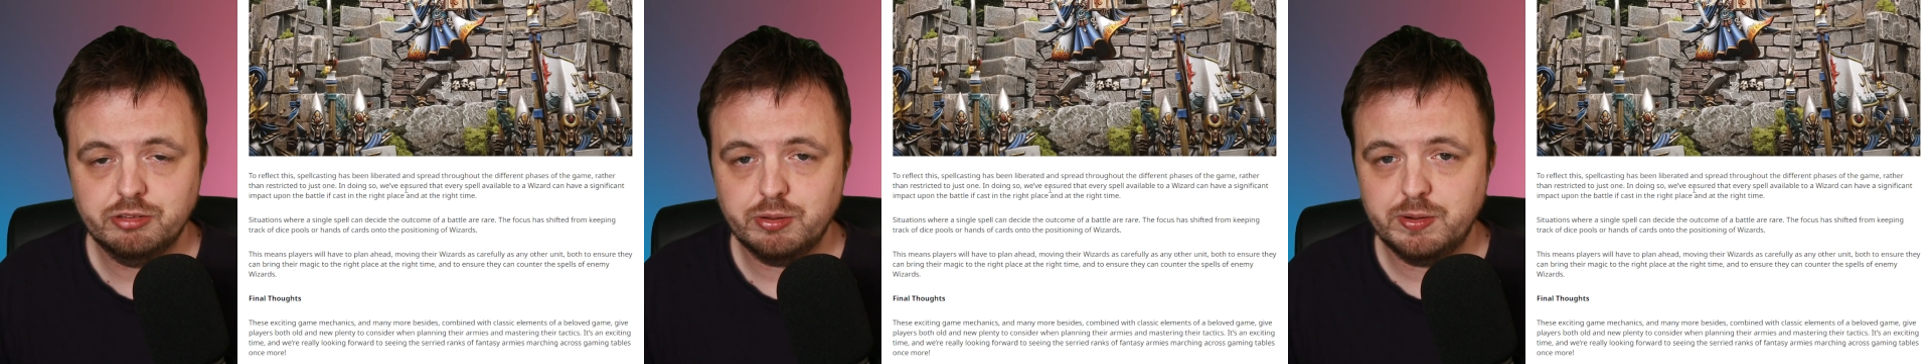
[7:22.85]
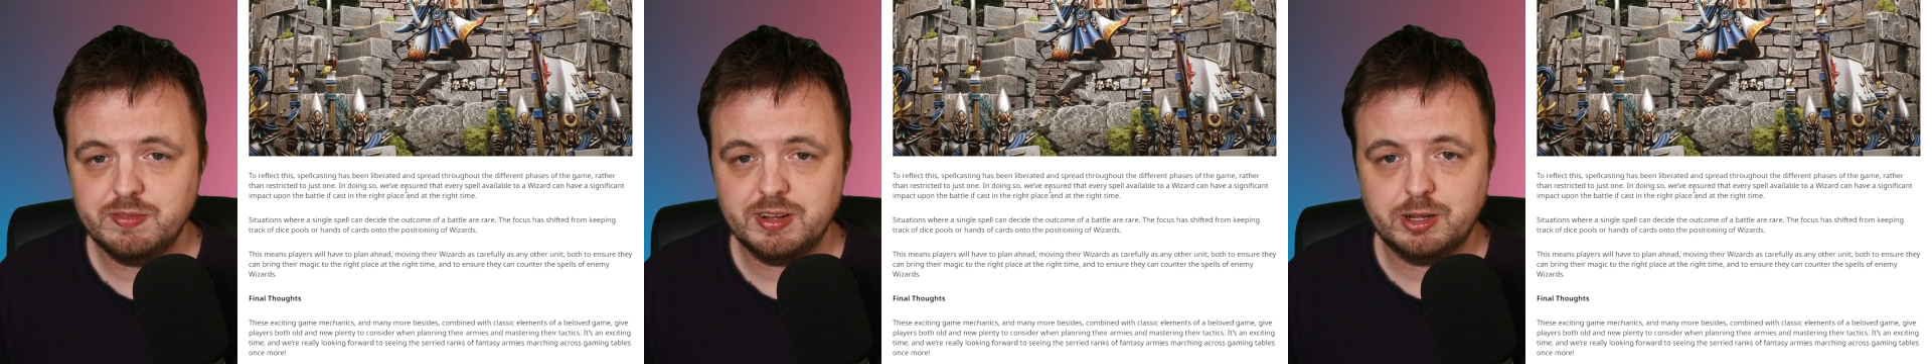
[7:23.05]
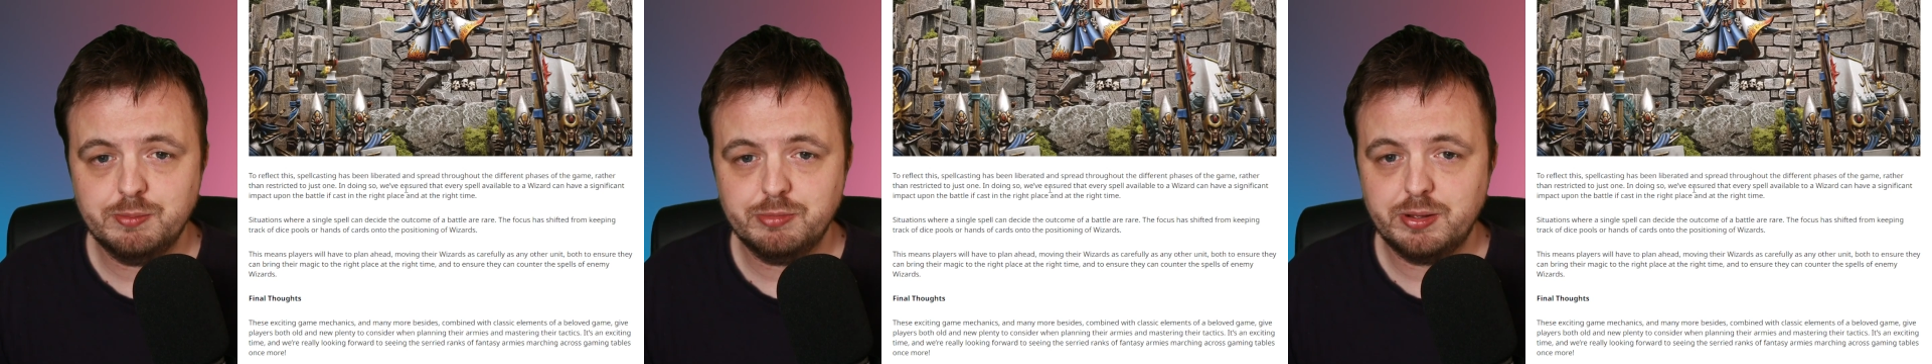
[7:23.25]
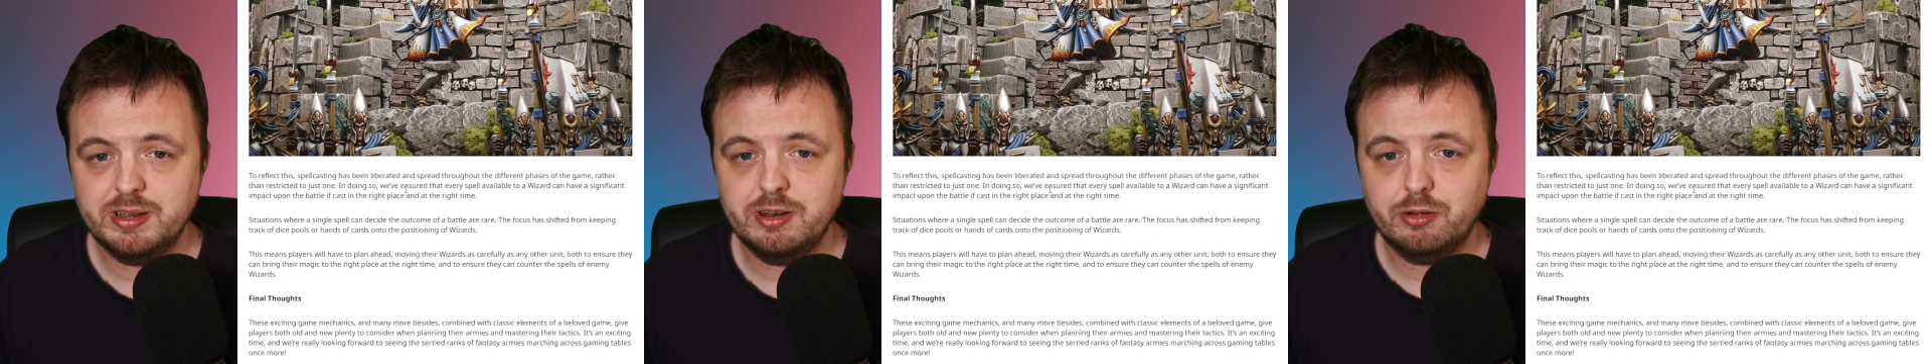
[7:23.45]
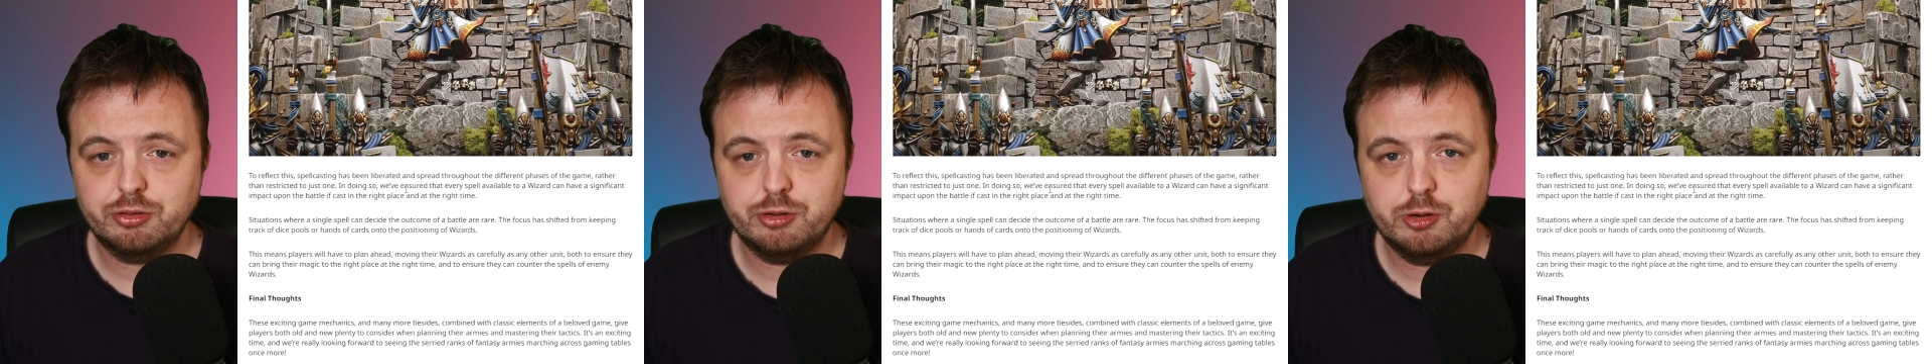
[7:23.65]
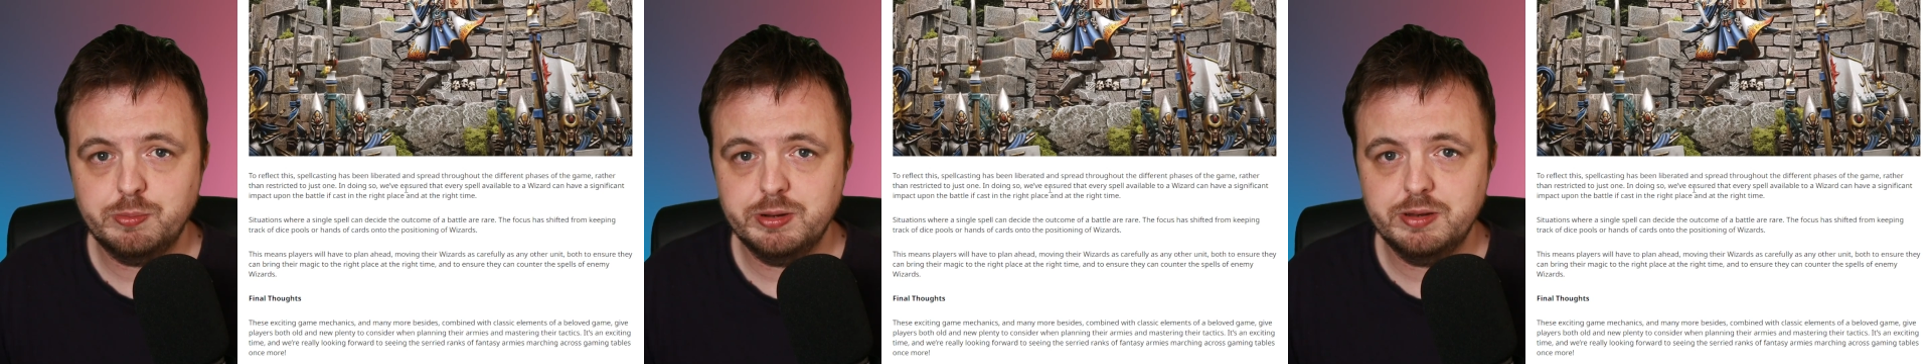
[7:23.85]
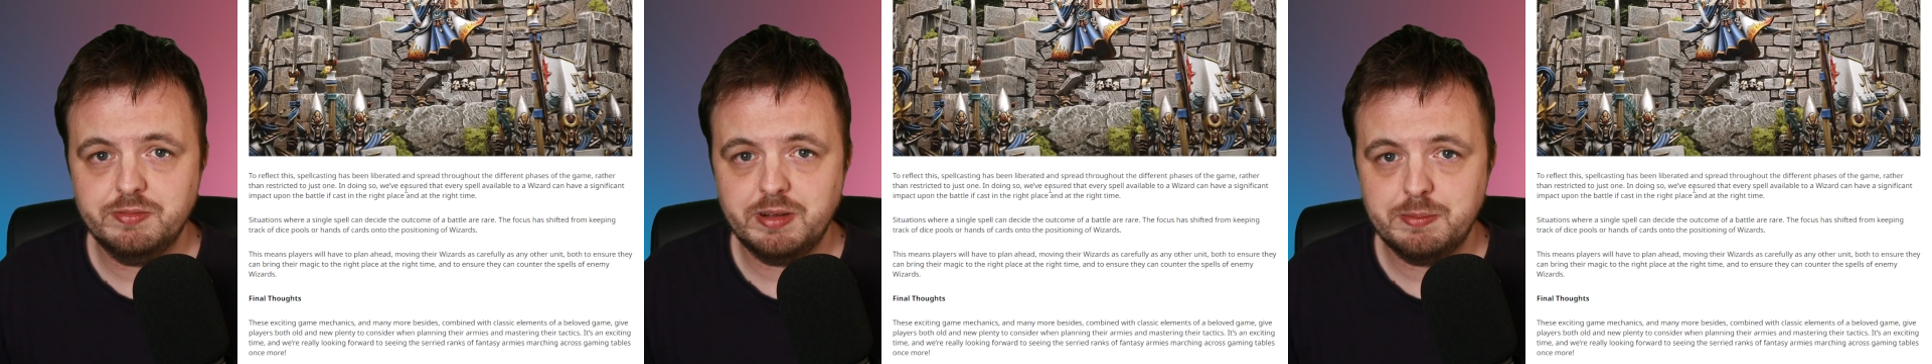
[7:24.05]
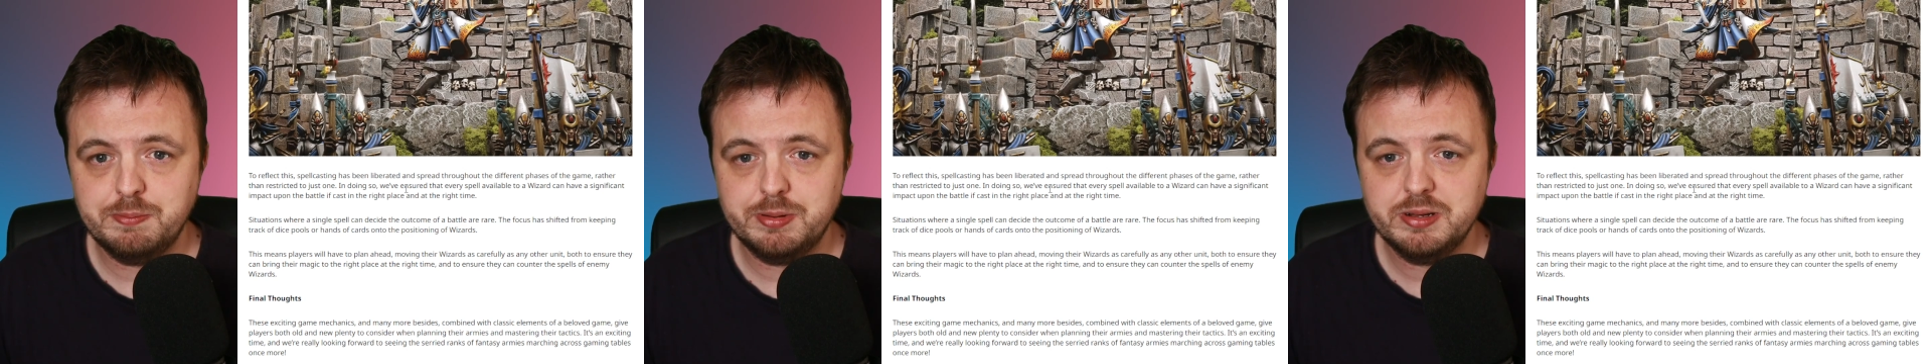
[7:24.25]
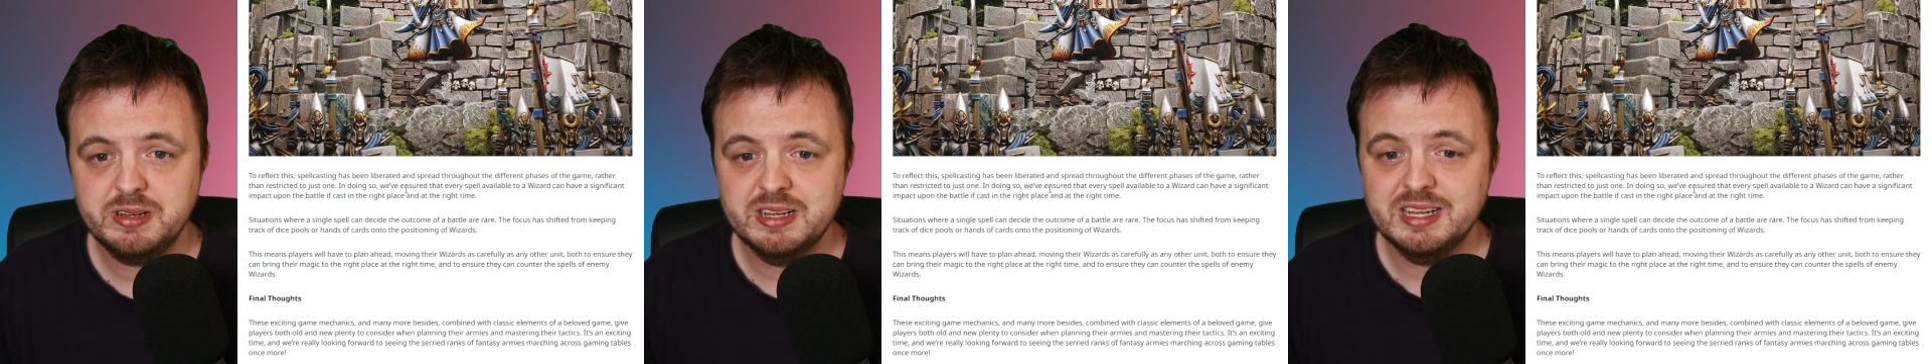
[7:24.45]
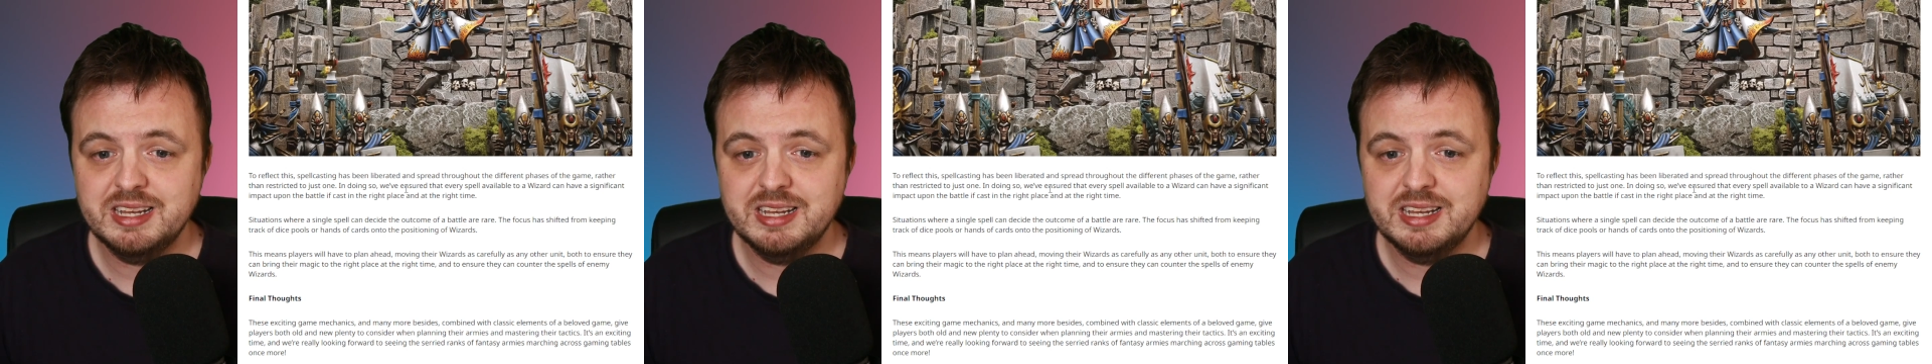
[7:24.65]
So if it comes out in October, November,